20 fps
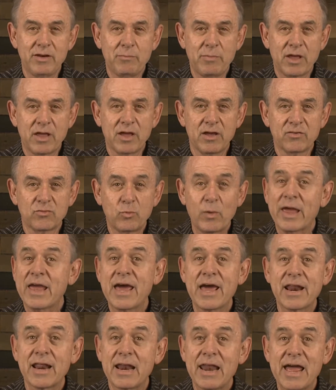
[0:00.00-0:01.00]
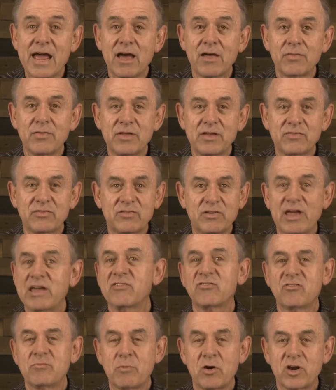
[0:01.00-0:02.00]
because we can't allow this
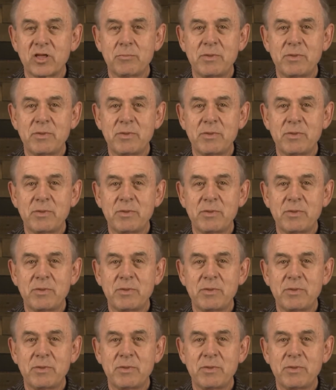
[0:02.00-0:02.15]
testimony to